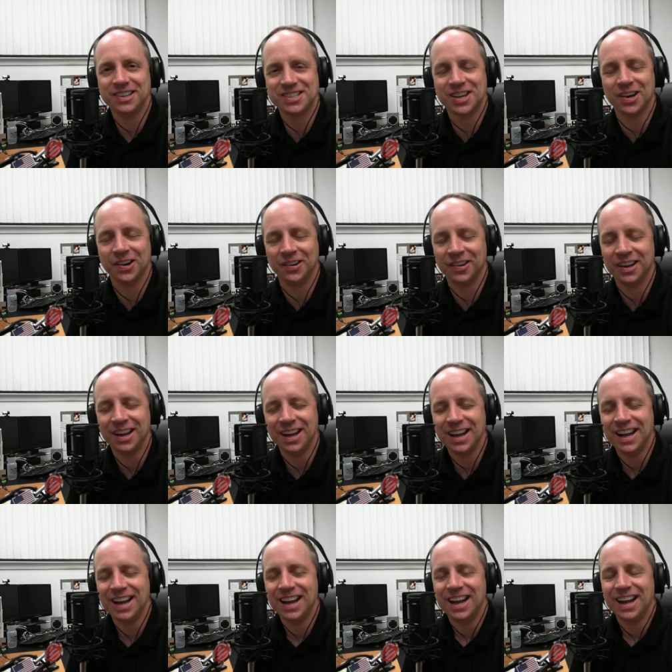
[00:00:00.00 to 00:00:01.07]
so
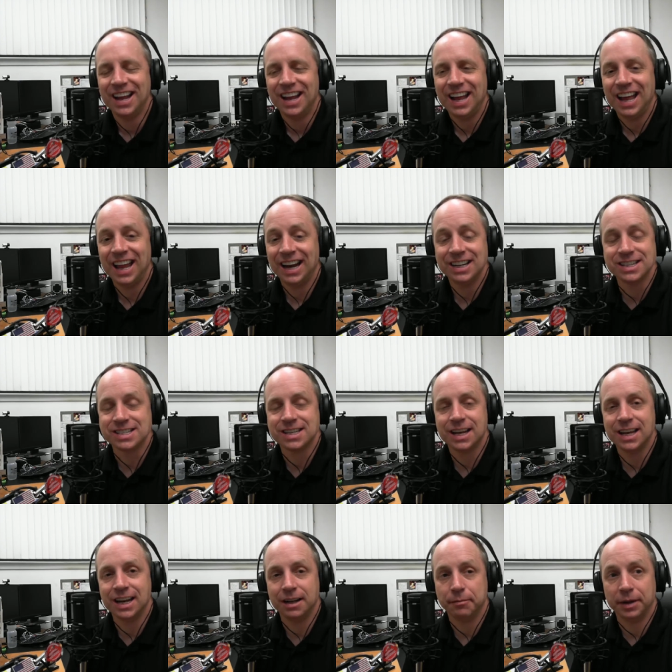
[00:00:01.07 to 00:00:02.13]
and I just
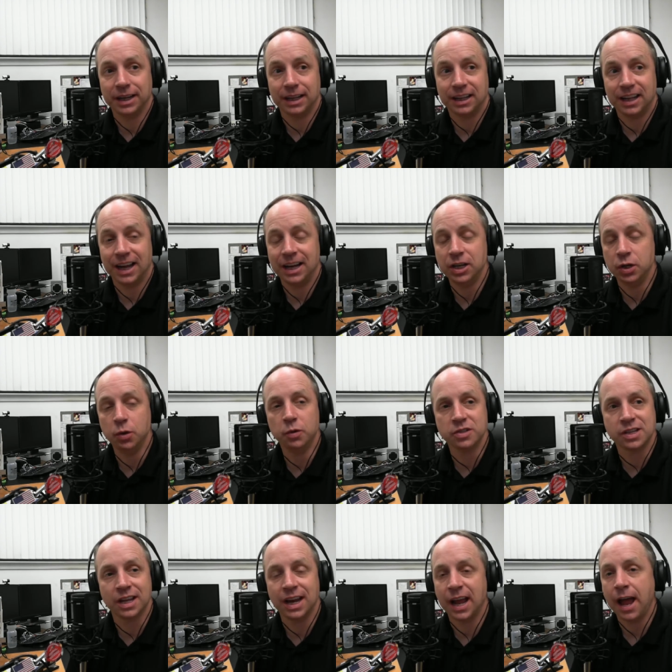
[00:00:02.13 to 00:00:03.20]
said I'm like I knew it was
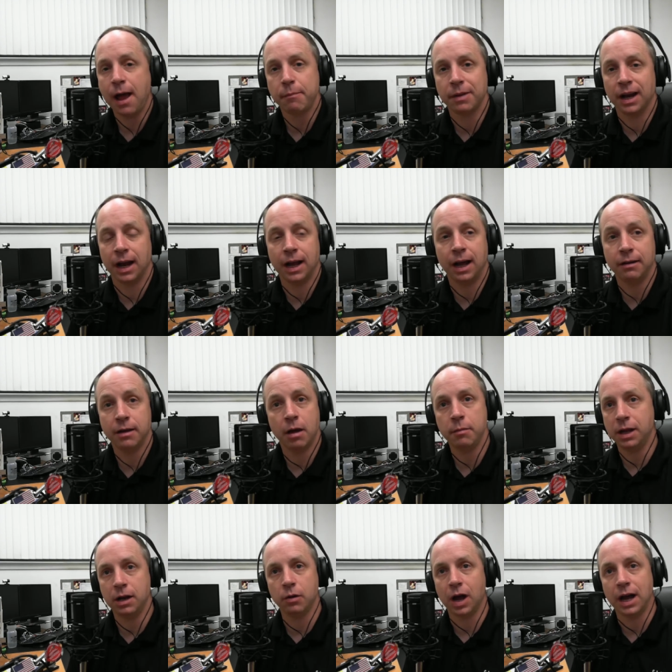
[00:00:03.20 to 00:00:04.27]
gonna happen I I, I
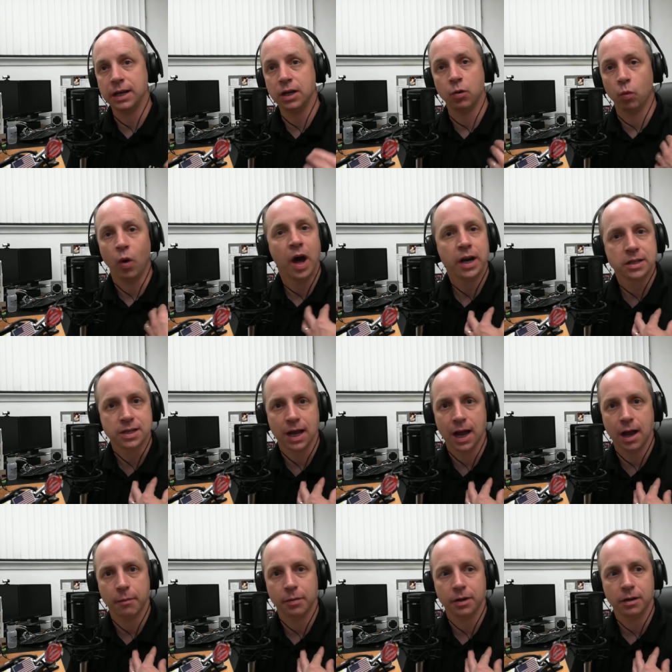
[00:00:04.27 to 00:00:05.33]
mean it, I didn't want it to
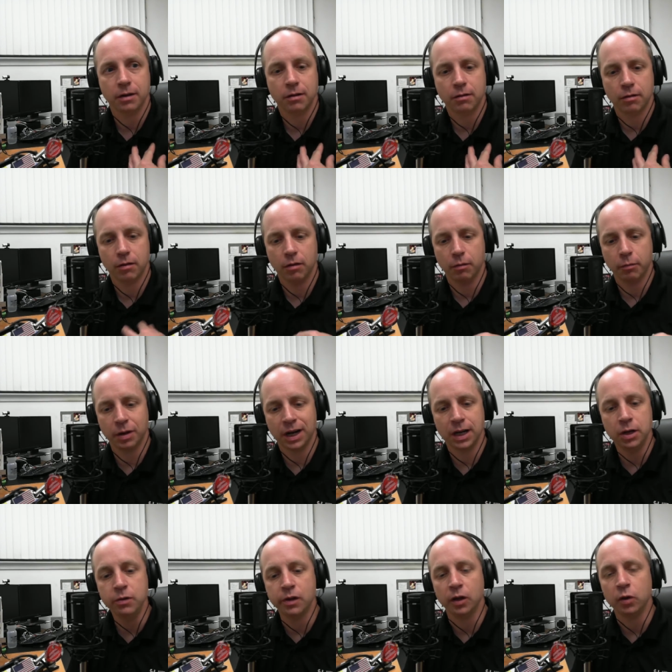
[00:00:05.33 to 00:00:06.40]
happen but I
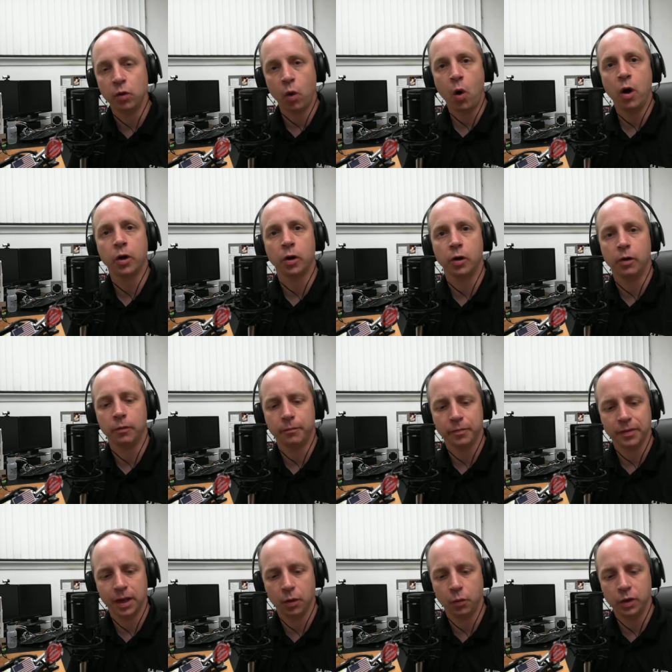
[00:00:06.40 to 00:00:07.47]
knew the longer
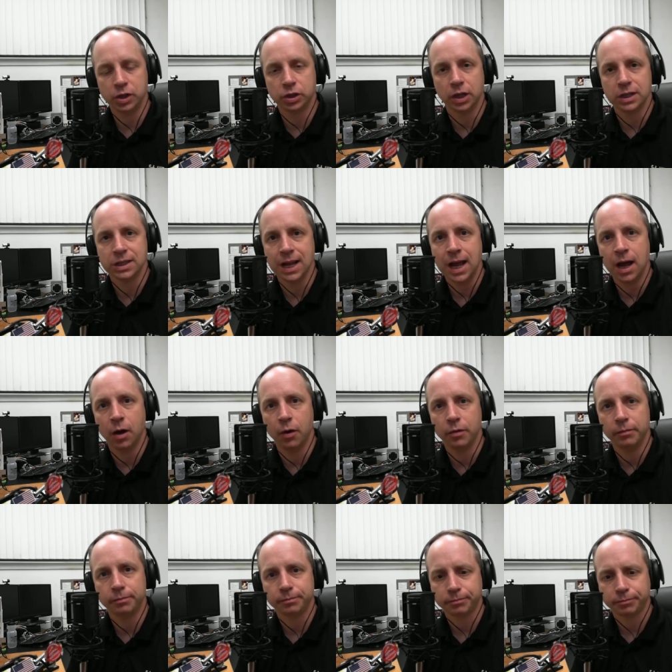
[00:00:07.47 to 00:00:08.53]
that we shut down